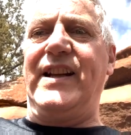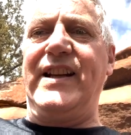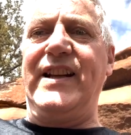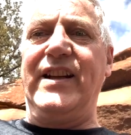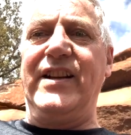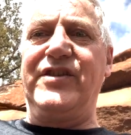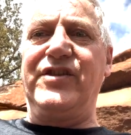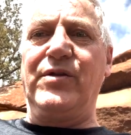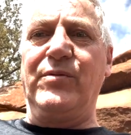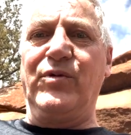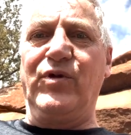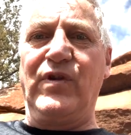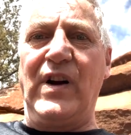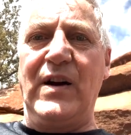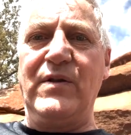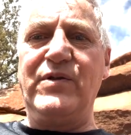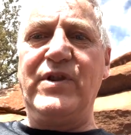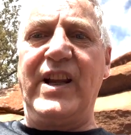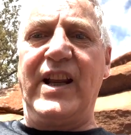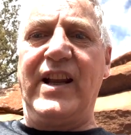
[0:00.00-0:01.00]
needed some
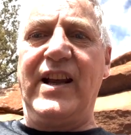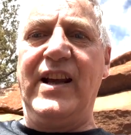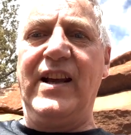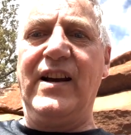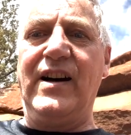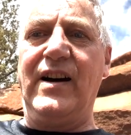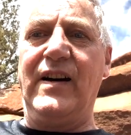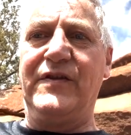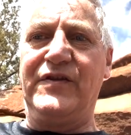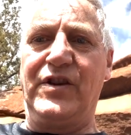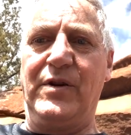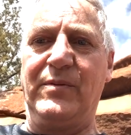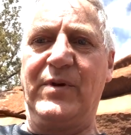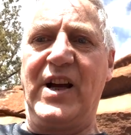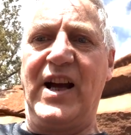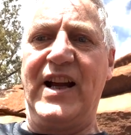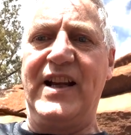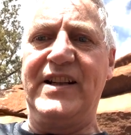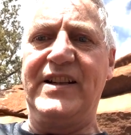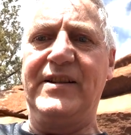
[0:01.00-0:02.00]
grounding of some
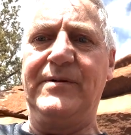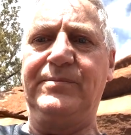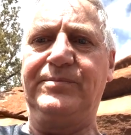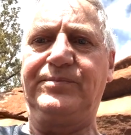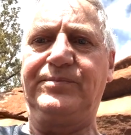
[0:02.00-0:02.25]
kind.